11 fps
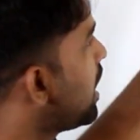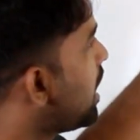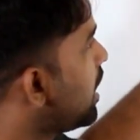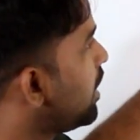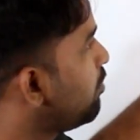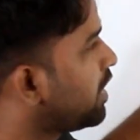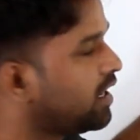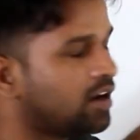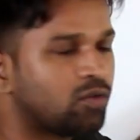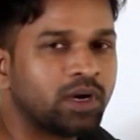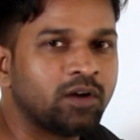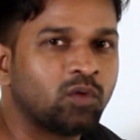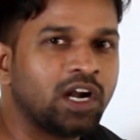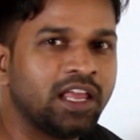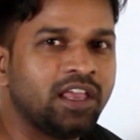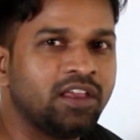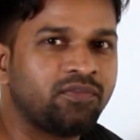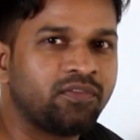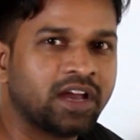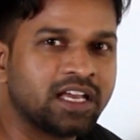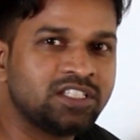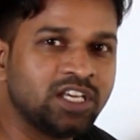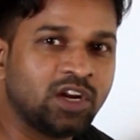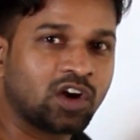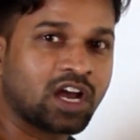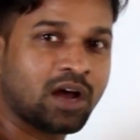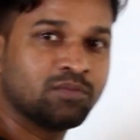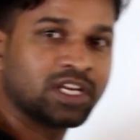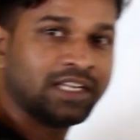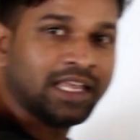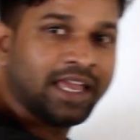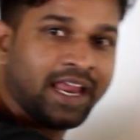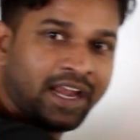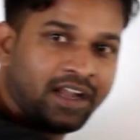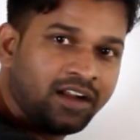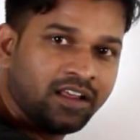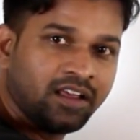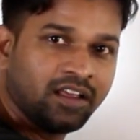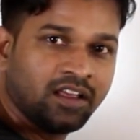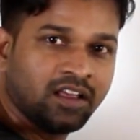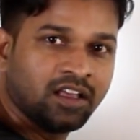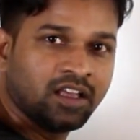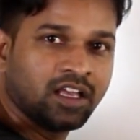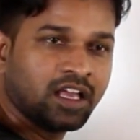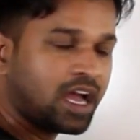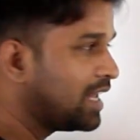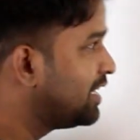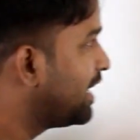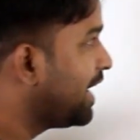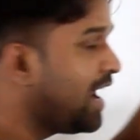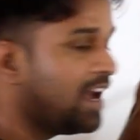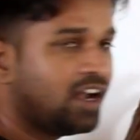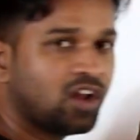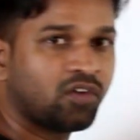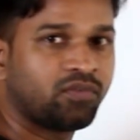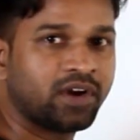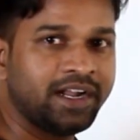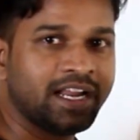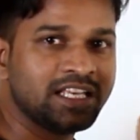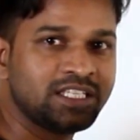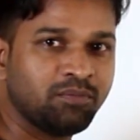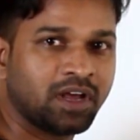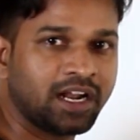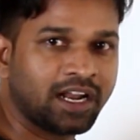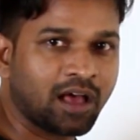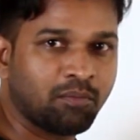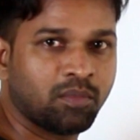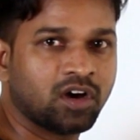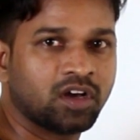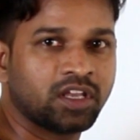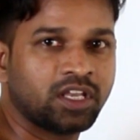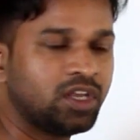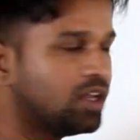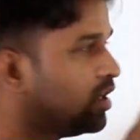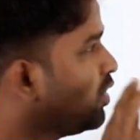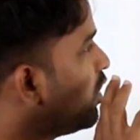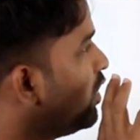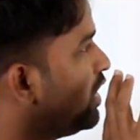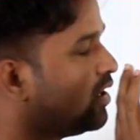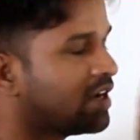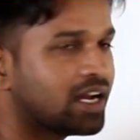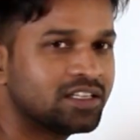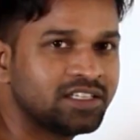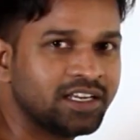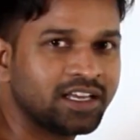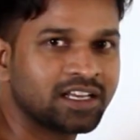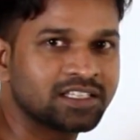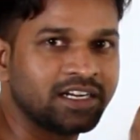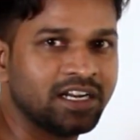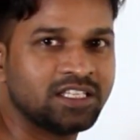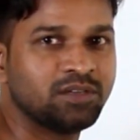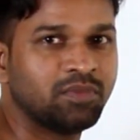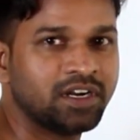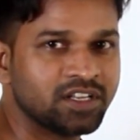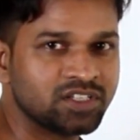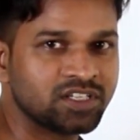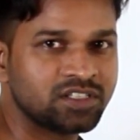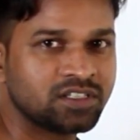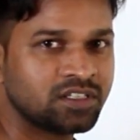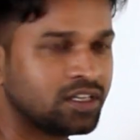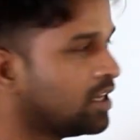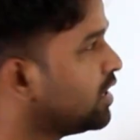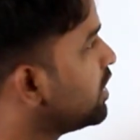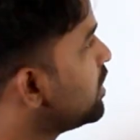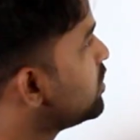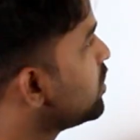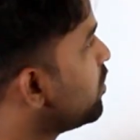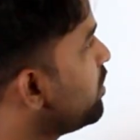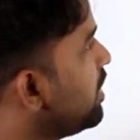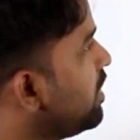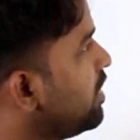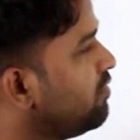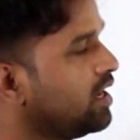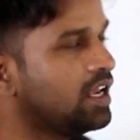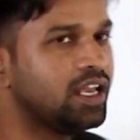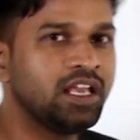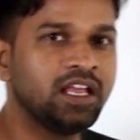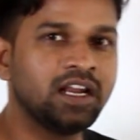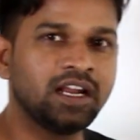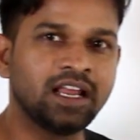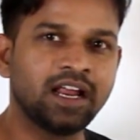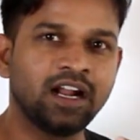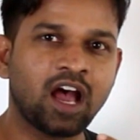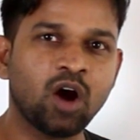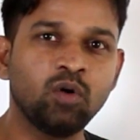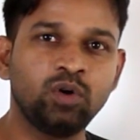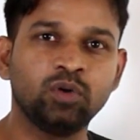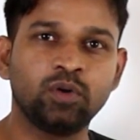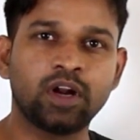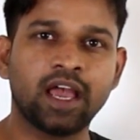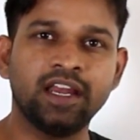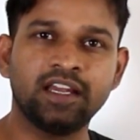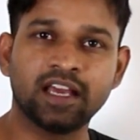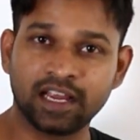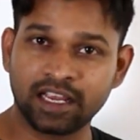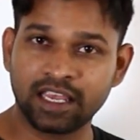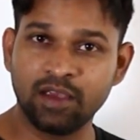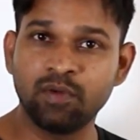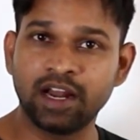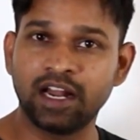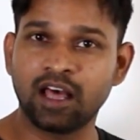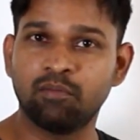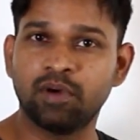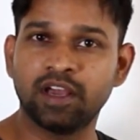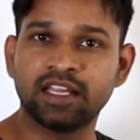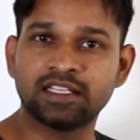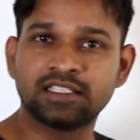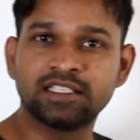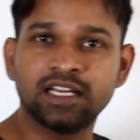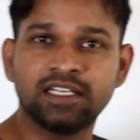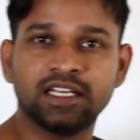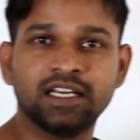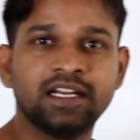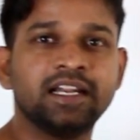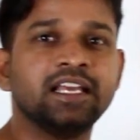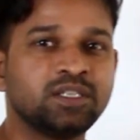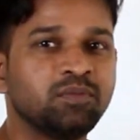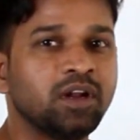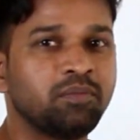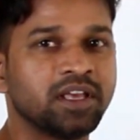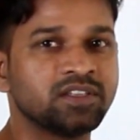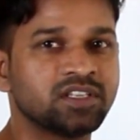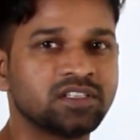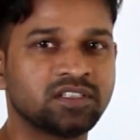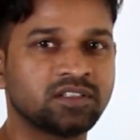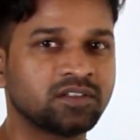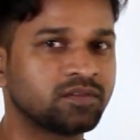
And but only if a 0 comes at the end of a decimal number, you don't need to consider as a decimal digits. So we learn how to write a given number in certain decimal places.